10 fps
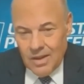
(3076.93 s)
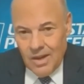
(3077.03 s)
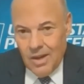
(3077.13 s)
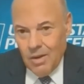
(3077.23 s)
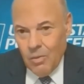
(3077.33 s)

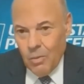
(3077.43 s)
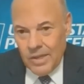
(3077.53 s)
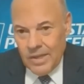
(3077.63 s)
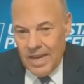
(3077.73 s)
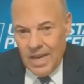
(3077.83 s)
But, but
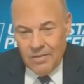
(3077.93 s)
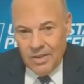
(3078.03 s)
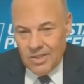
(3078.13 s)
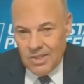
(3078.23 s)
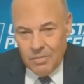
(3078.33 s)
what I think
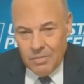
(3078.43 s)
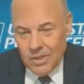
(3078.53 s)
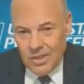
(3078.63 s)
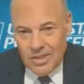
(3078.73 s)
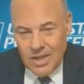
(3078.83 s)
here,
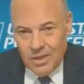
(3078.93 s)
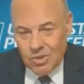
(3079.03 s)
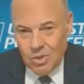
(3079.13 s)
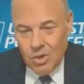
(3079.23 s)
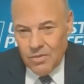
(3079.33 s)

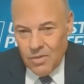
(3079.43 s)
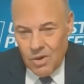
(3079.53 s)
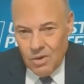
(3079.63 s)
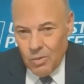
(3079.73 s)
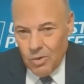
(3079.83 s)
in
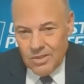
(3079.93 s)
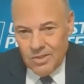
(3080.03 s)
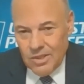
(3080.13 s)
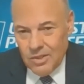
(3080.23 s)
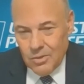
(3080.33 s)
regards
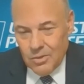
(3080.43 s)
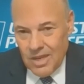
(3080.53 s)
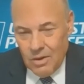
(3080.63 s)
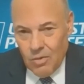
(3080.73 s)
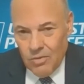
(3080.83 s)
to
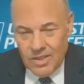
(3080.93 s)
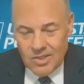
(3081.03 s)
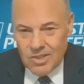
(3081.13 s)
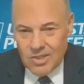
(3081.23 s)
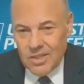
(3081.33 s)
the, the,
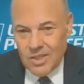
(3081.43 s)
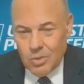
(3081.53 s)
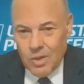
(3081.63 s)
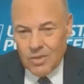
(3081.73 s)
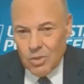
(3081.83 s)
the
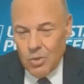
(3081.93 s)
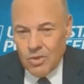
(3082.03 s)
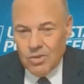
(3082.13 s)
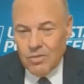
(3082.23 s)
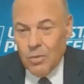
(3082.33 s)
role of
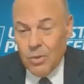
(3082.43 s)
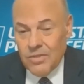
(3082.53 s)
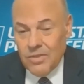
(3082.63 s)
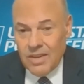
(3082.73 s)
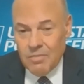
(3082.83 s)
this
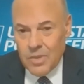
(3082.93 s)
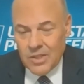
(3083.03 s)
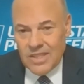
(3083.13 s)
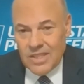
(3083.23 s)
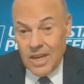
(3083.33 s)

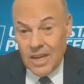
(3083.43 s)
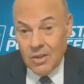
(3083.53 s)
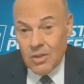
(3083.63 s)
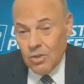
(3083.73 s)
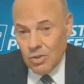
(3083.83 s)
2006
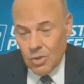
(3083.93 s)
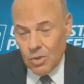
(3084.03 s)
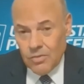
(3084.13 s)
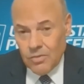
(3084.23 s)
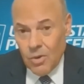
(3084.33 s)
statute,
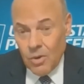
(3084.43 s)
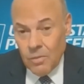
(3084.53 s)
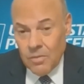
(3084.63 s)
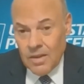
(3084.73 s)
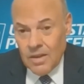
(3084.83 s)
is
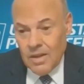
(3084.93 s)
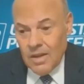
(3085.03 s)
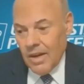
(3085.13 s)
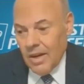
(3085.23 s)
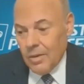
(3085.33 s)
that it is
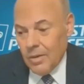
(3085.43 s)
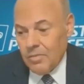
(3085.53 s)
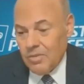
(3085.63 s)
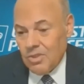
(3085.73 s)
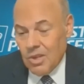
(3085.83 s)
being
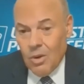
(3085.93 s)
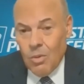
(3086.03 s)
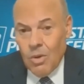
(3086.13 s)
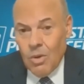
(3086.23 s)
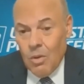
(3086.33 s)

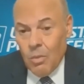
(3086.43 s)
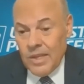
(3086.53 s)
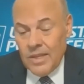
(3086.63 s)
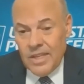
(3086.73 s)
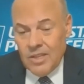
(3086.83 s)
overstated,
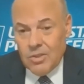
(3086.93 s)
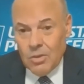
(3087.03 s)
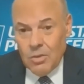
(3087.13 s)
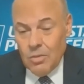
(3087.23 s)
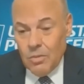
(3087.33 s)
especially
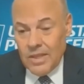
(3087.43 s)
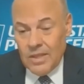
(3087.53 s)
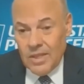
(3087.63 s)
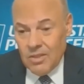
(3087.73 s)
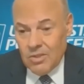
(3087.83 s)
because
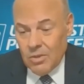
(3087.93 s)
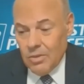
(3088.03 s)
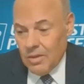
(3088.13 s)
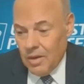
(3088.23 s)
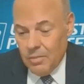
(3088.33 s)
payments have
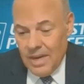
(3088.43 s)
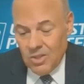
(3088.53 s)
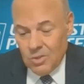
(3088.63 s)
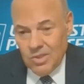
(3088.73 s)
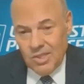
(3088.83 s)
not been
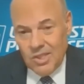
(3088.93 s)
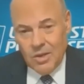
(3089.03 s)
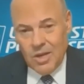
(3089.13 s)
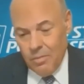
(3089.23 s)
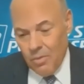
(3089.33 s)
made since
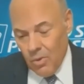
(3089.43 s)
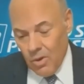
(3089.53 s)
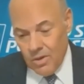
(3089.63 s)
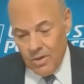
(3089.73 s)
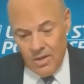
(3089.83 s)

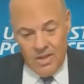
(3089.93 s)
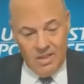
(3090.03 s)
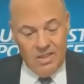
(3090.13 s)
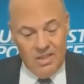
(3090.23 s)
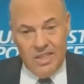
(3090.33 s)

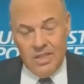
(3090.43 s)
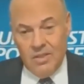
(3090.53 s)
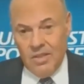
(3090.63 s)
2012